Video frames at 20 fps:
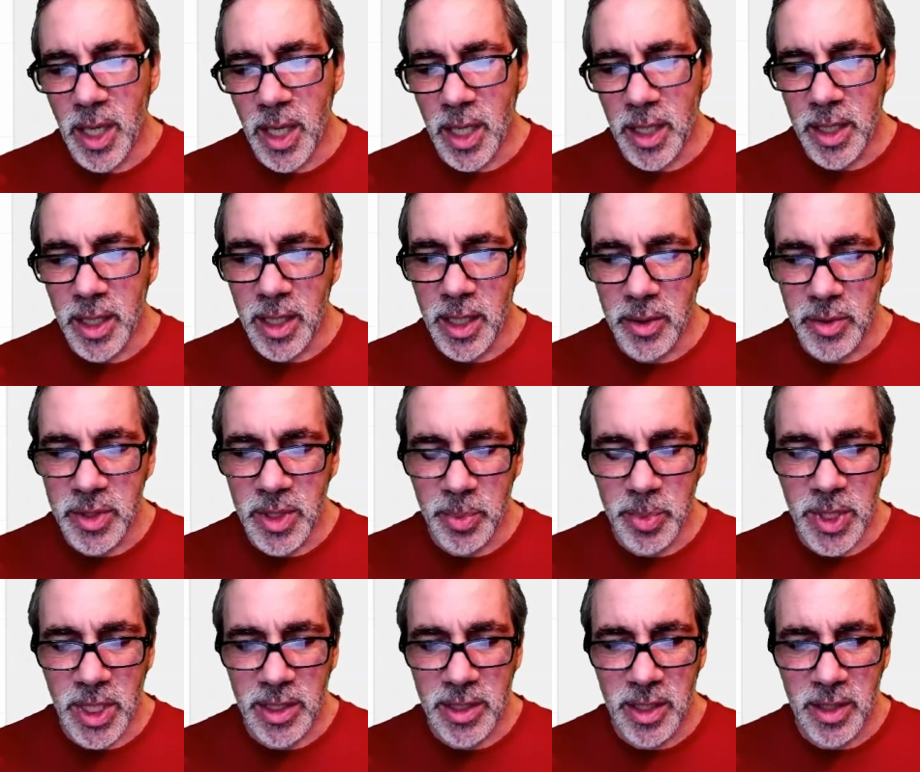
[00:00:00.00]

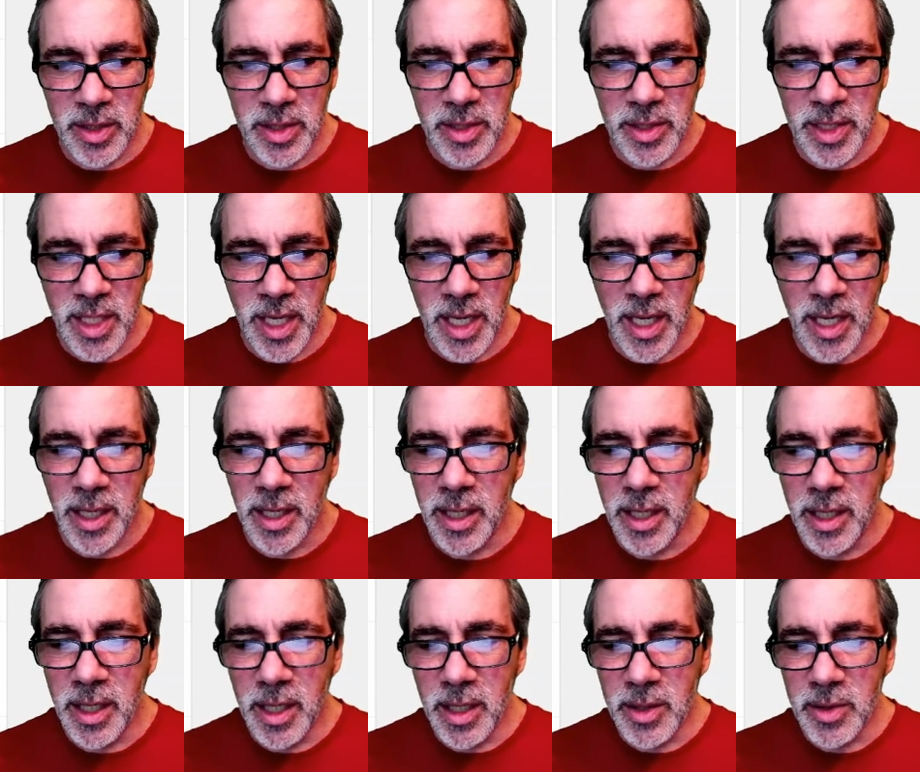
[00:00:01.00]
subjected to saying
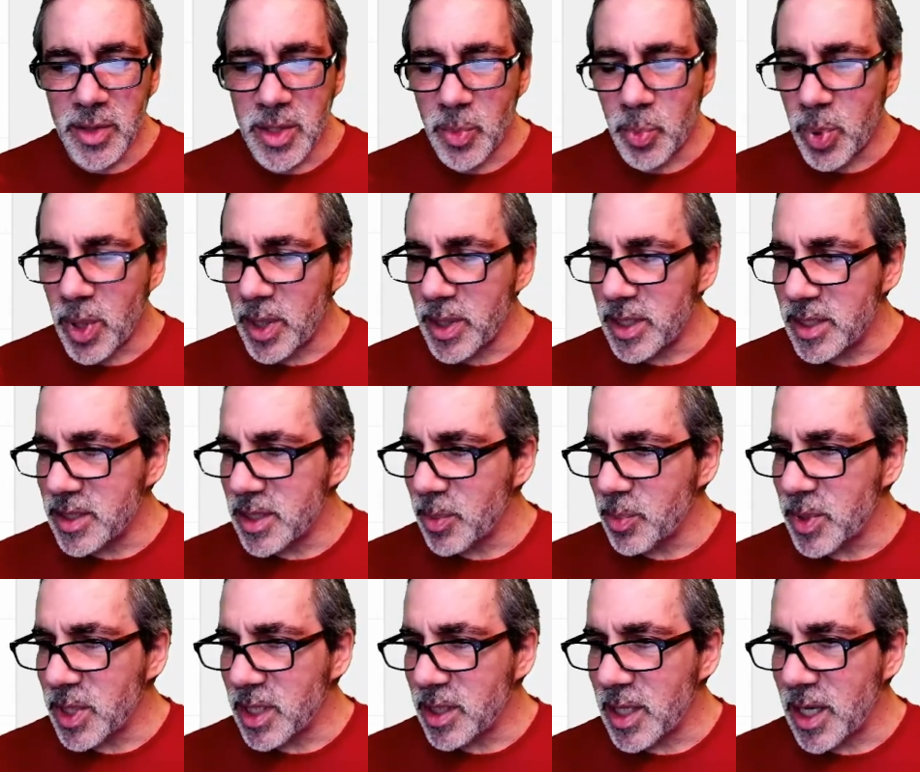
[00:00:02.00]
probably
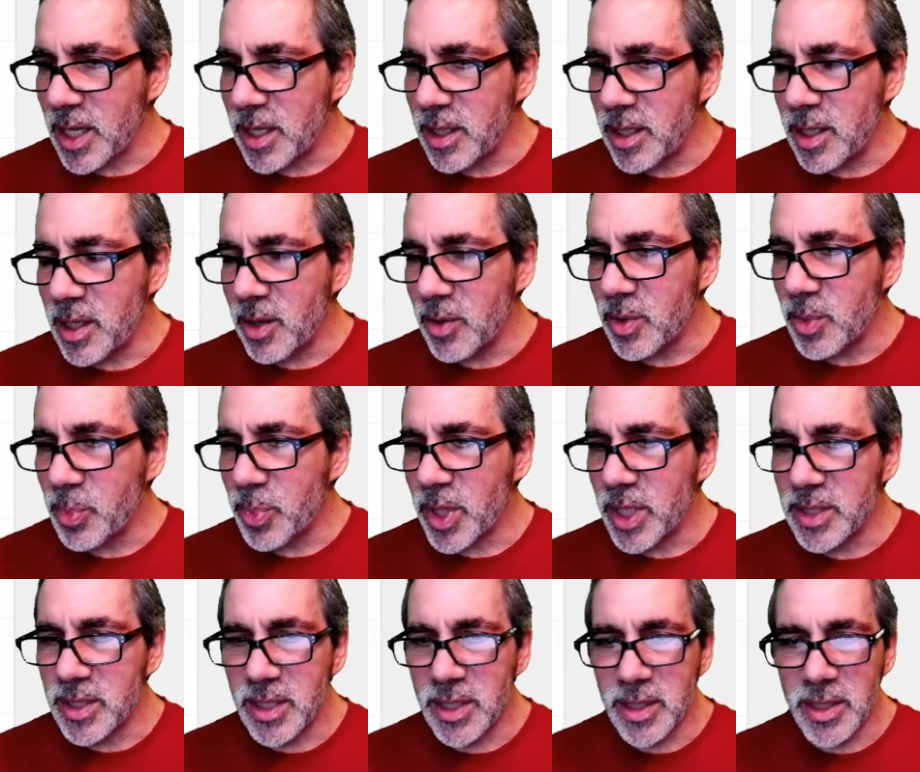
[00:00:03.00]
something that, the
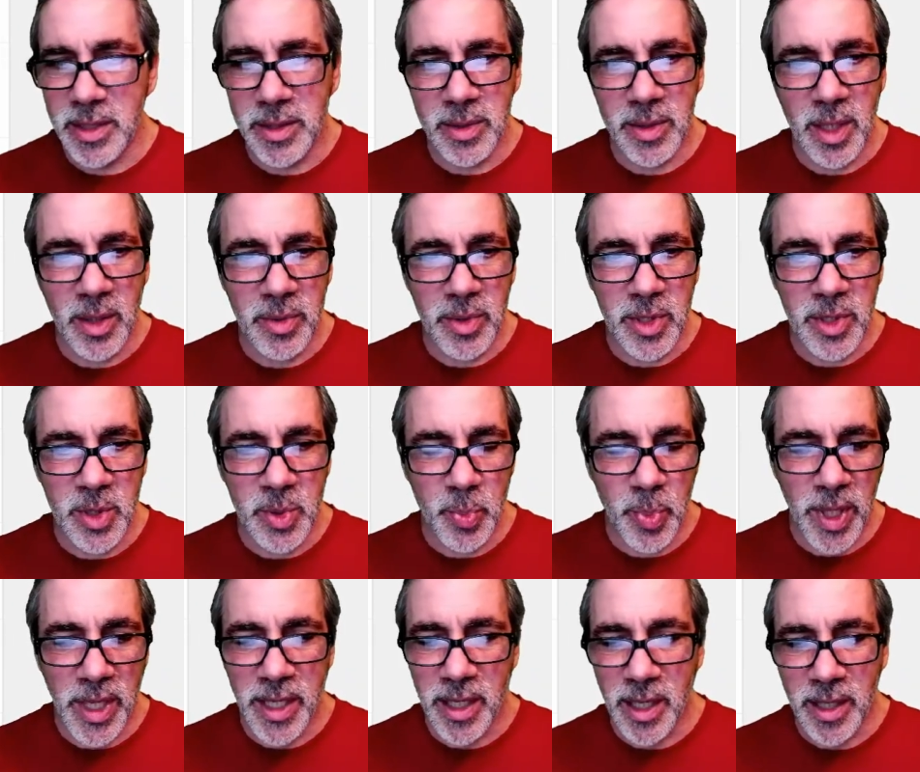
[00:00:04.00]
prices
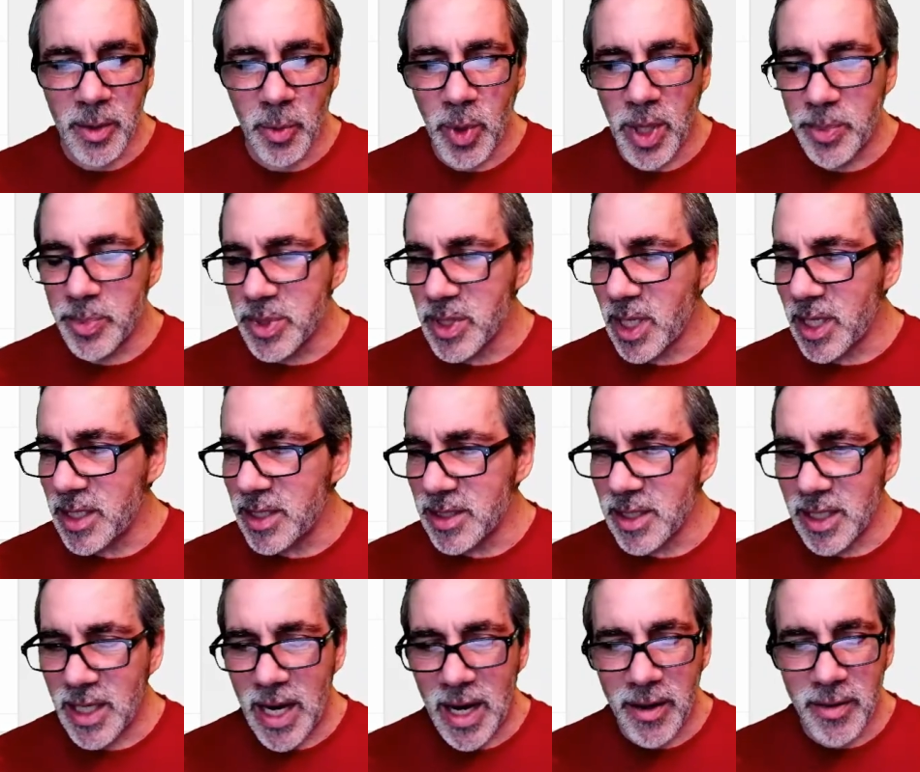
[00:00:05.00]
displayed on the website isn't
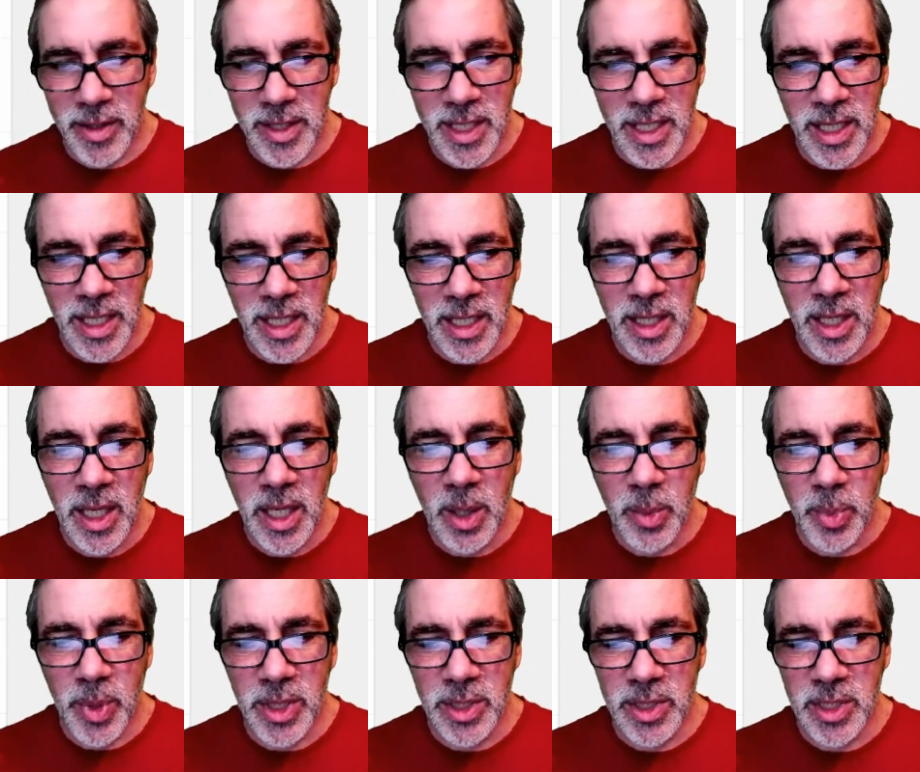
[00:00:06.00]
guaranteed,
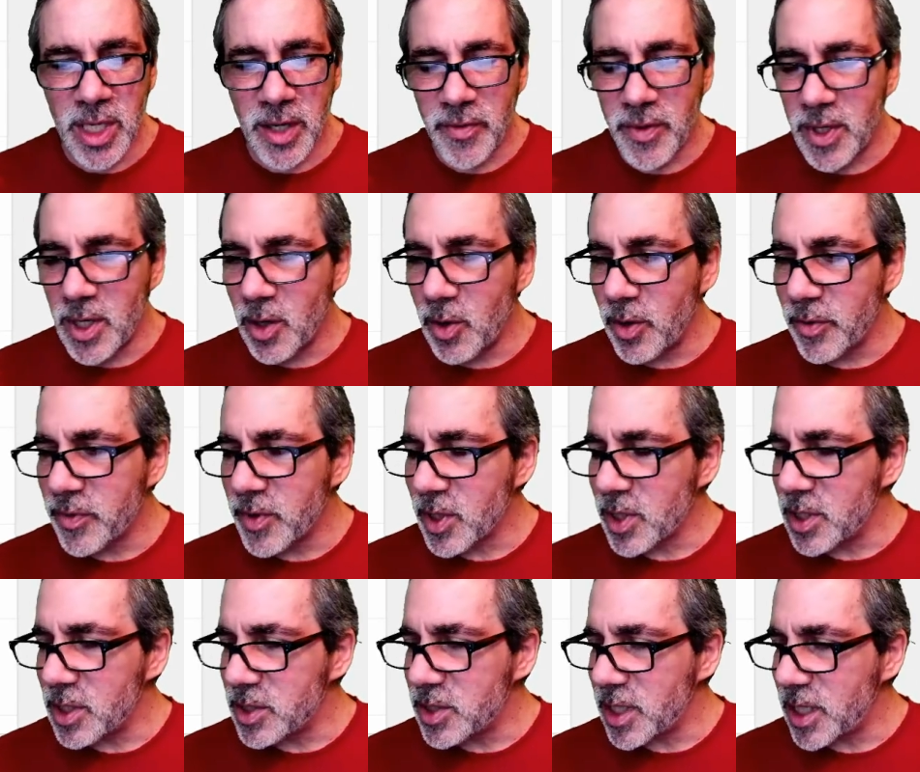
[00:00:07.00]
because you never know if they're going to
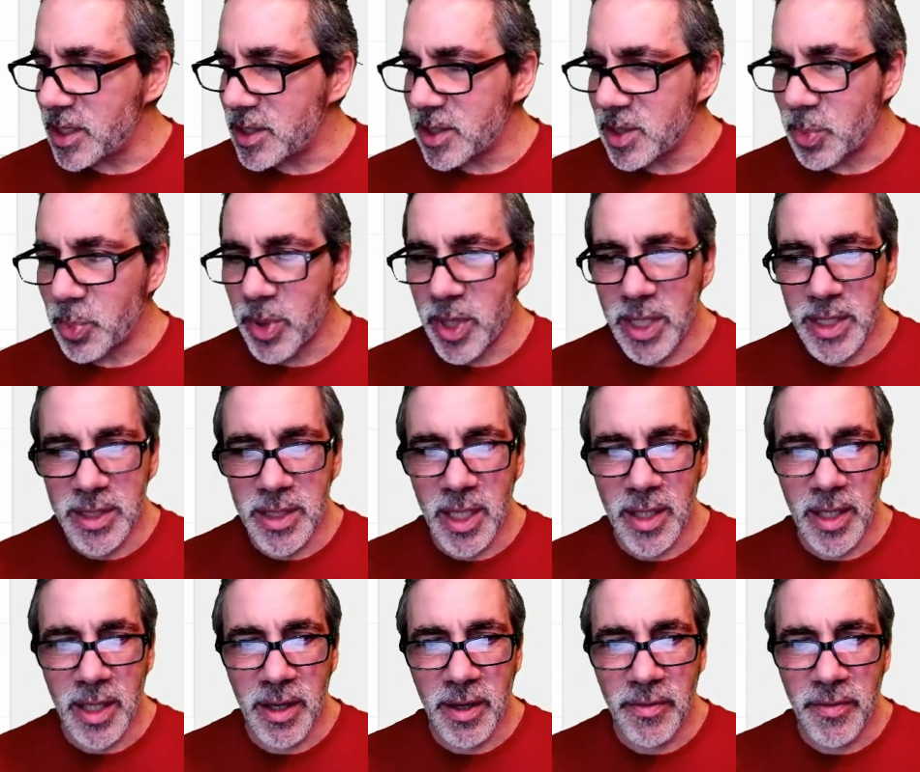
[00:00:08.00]
change the price on the
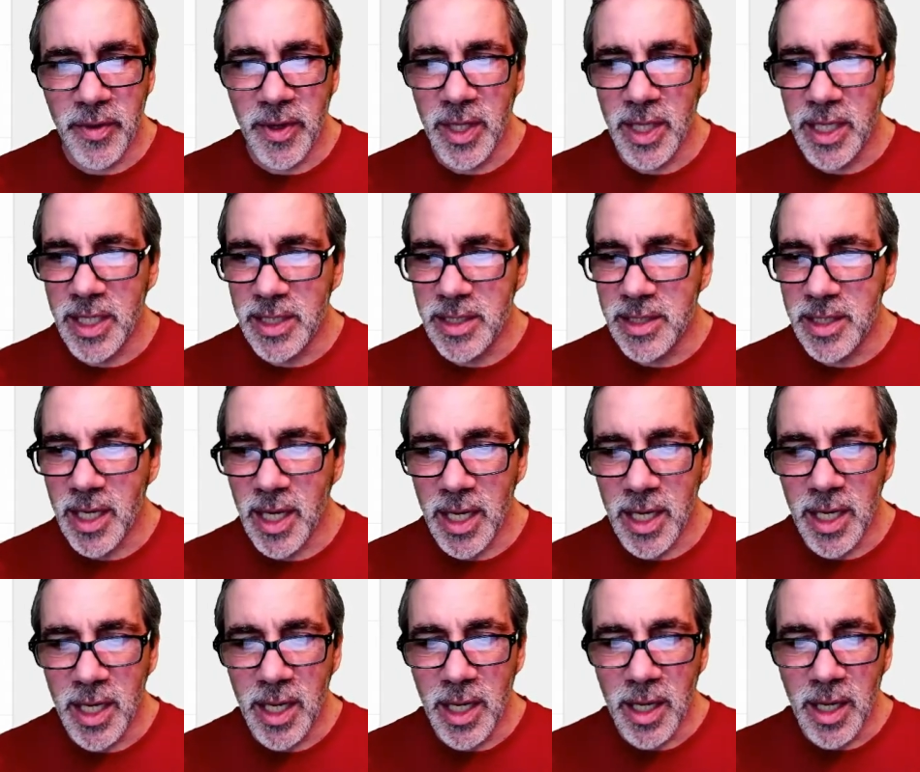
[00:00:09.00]
affiliate site
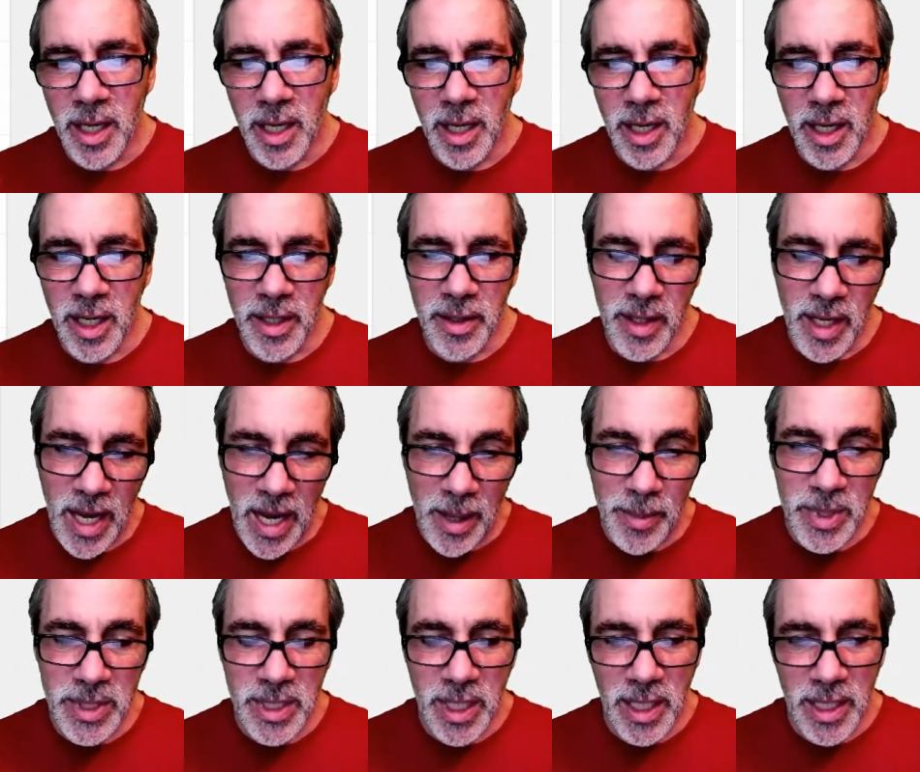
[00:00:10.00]
on
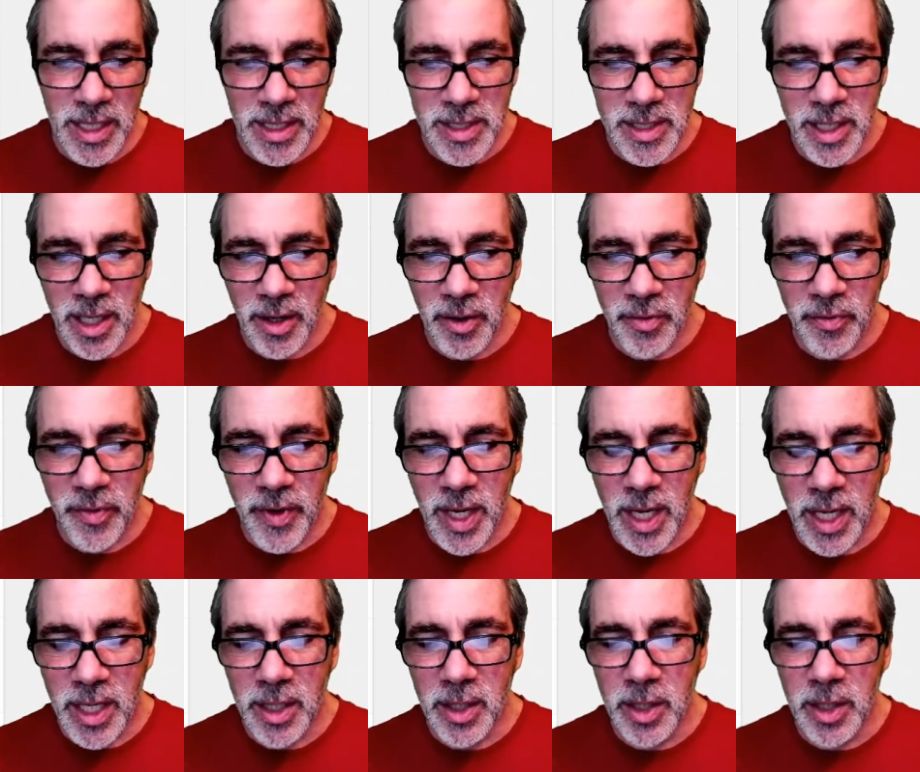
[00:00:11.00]
Amazon itself, and